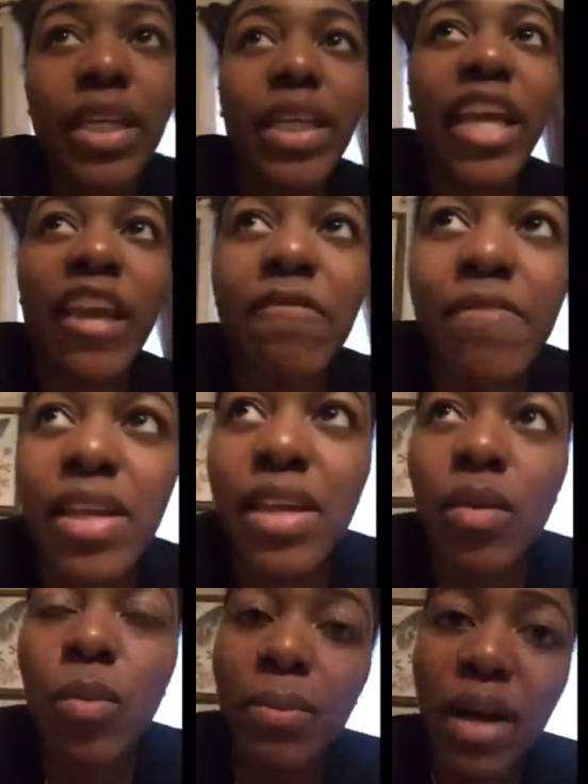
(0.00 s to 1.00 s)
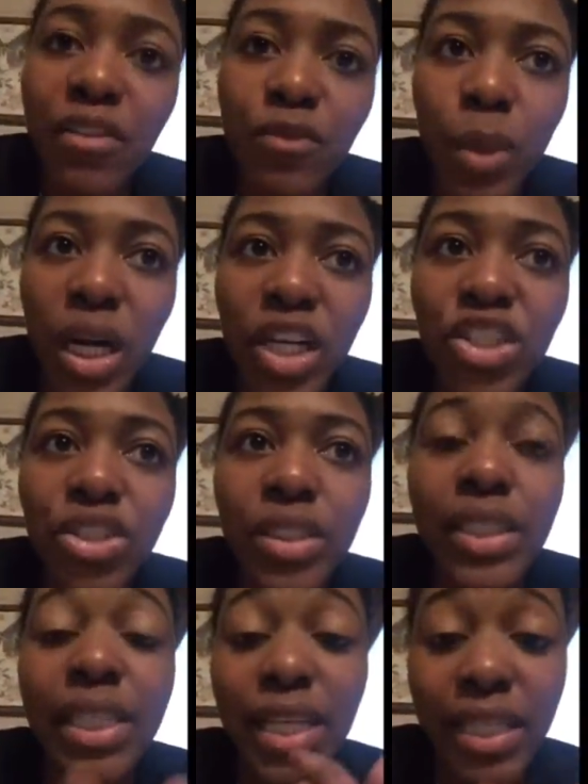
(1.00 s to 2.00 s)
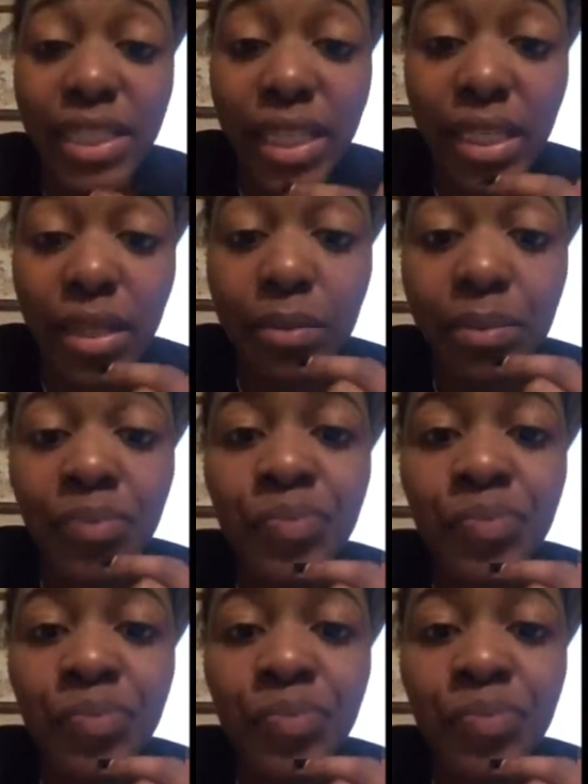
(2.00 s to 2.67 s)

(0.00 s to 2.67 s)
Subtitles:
he gave me mouthwash. Then he did it.